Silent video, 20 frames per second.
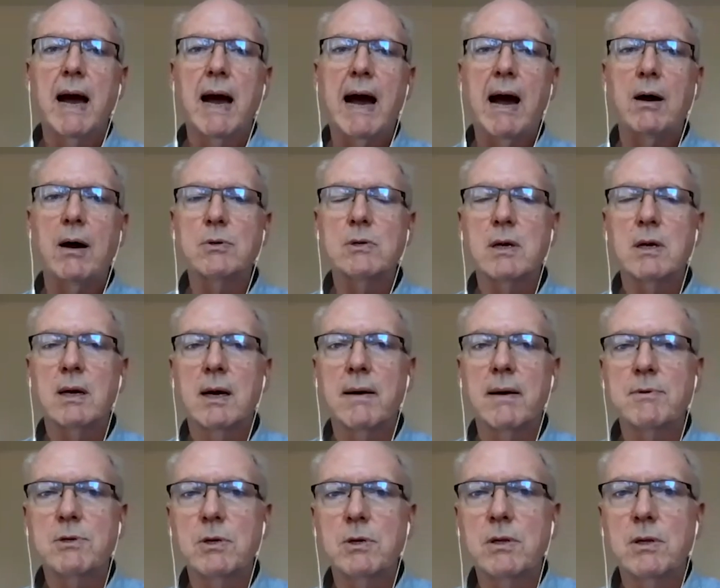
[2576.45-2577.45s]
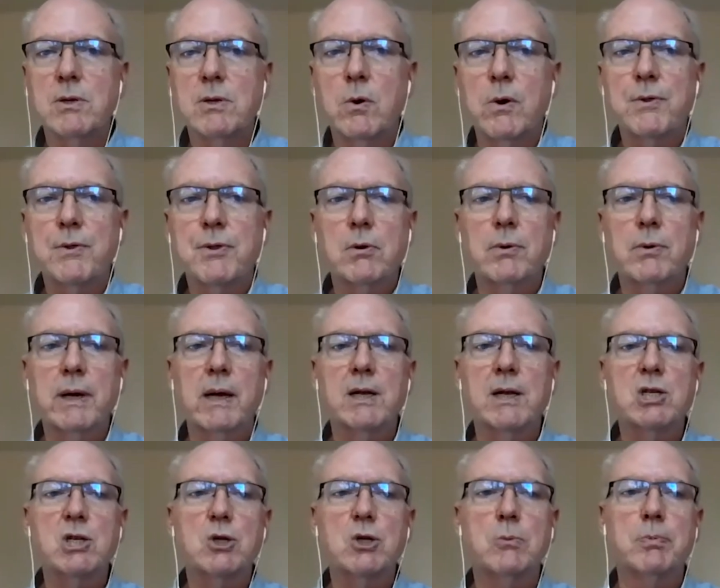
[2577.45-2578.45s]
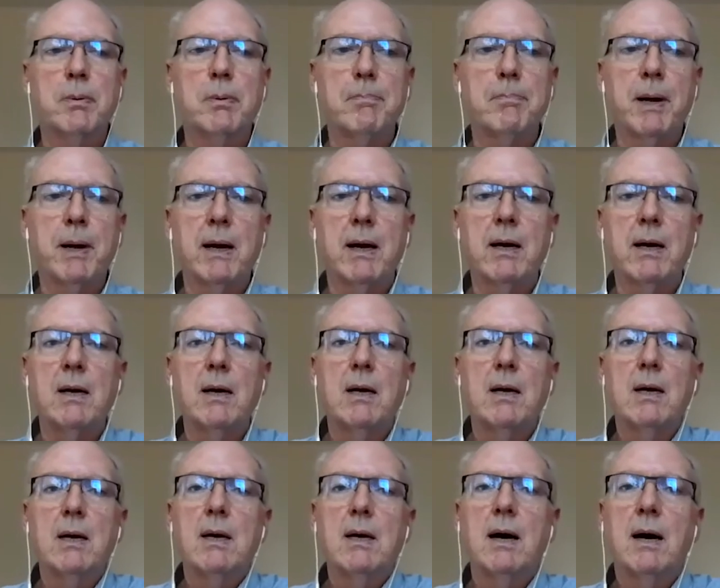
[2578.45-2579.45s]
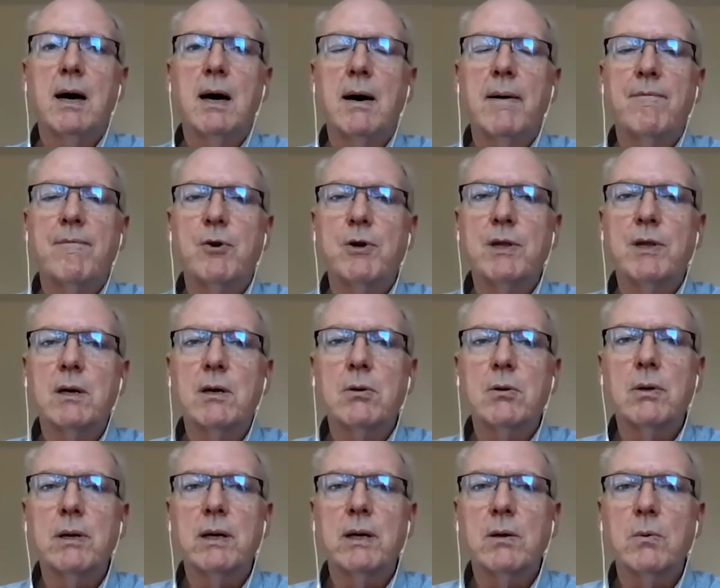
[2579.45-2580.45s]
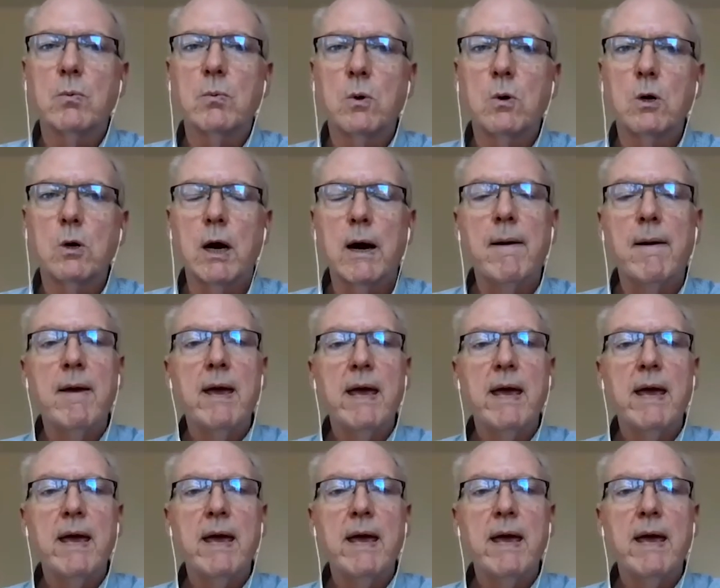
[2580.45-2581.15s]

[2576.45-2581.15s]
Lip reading: out to the North Koreans to prepare for the Korean War.